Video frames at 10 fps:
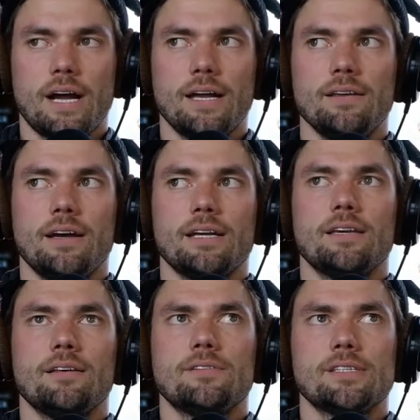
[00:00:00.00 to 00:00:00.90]
I
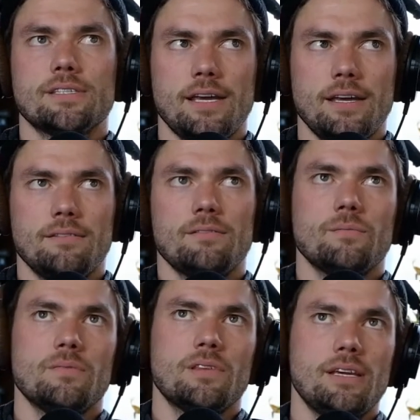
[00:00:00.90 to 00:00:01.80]
can set
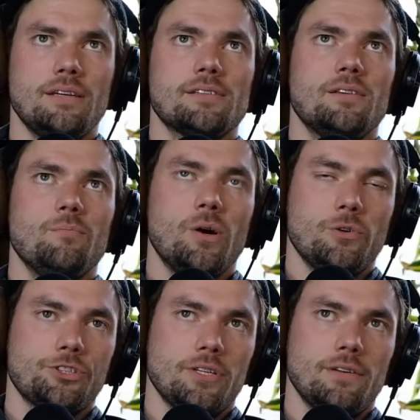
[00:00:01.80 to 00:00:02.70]
things in
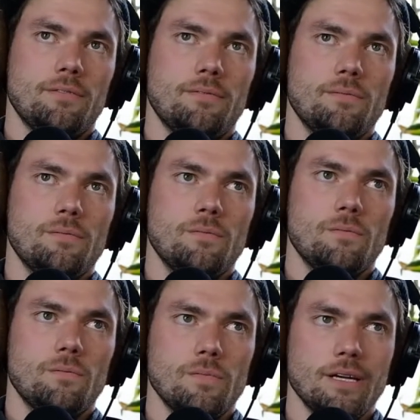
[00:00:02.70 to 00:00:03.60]
motion
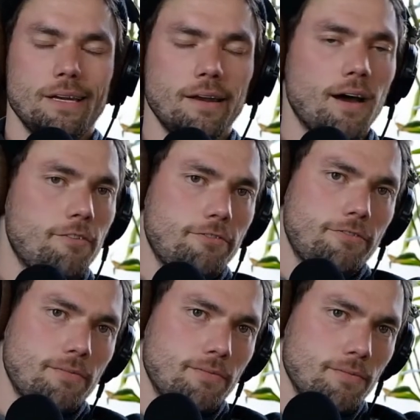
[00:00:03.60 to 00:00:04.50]

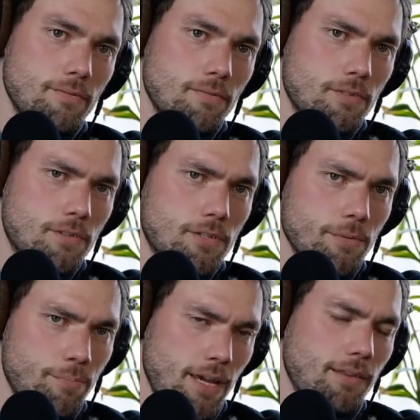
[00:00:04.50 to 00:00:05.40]
enough
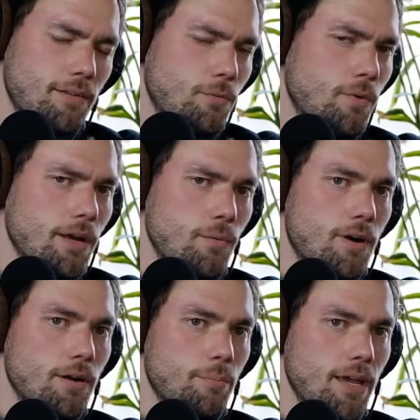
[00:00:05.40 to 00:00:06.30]
to paint what I
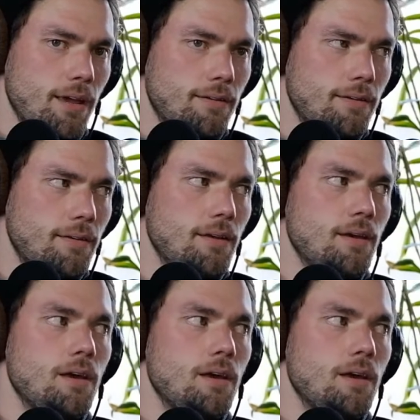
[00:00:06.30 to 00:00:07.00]
want to paint.